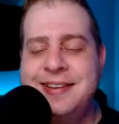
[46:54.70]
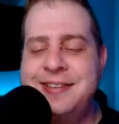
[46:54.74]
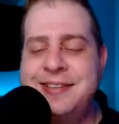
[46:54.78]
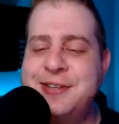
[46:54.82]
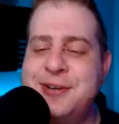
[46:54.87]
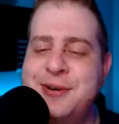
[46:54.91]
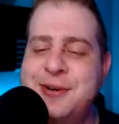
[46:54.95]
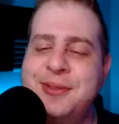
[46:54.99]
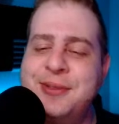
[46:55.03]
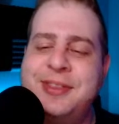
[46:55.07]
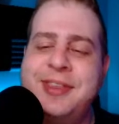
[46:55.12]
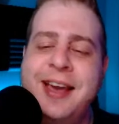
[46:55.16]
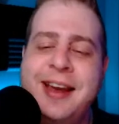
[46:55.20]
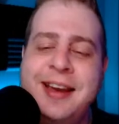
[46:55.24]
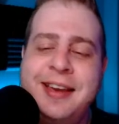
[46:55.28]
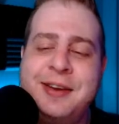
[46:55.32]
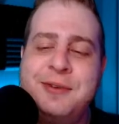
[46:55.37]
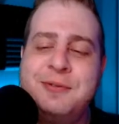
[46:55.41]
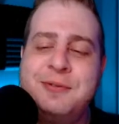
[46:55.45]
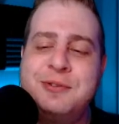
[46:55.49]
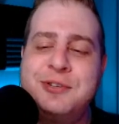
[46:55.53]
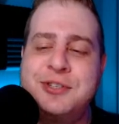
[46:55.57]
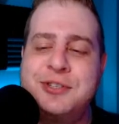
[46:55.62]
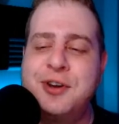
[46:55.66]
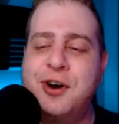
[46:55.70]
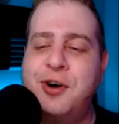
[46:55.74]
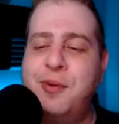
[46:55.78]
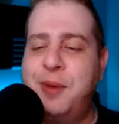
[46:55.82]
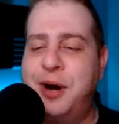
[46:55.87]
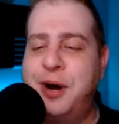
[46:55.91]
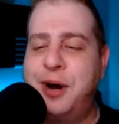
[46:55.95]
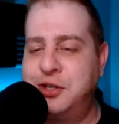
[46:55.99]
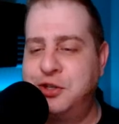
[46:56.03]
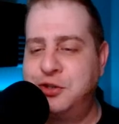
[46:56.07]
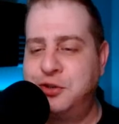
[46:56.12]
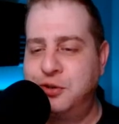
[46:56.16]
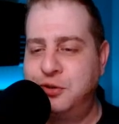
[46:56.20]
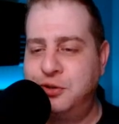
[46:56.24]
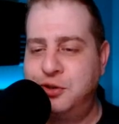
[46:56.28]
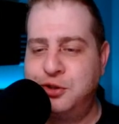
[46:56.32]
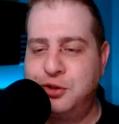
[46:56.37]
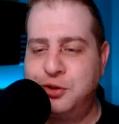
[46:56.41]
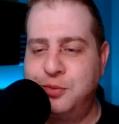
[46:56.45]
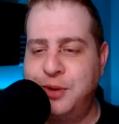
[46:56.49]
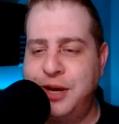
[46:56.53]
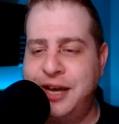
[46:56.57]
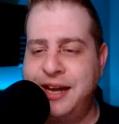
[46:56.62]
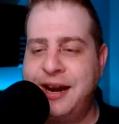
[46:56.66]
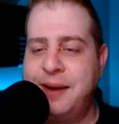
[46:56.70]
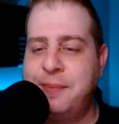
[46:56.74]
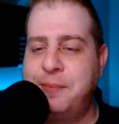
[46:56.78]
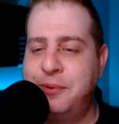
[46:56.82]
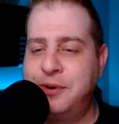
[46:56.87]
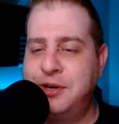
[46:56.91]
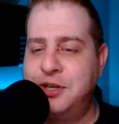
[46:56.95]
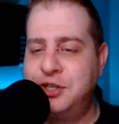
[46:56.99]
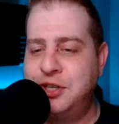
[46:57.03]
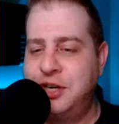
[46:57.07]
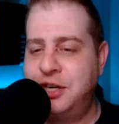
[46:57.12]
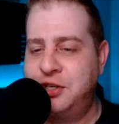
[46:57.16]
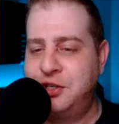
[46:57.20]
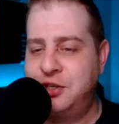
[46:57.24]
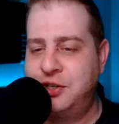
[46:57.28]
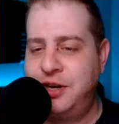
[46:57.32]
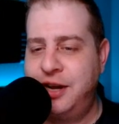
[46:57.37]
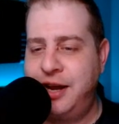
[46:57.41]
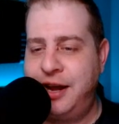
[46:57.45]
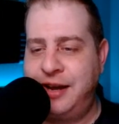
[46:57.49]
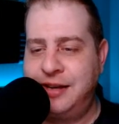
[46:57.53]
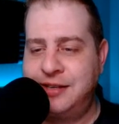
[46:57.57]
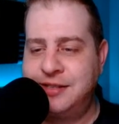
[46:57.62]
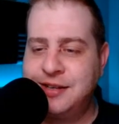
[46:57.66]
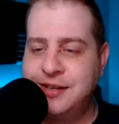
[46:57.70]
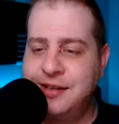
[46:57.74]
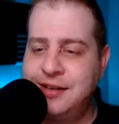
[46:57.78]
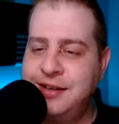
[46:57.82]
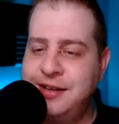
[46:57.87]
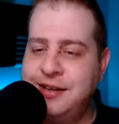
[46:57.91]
Dude, thank you so much, Drew Shoeman. I appreciate you guys.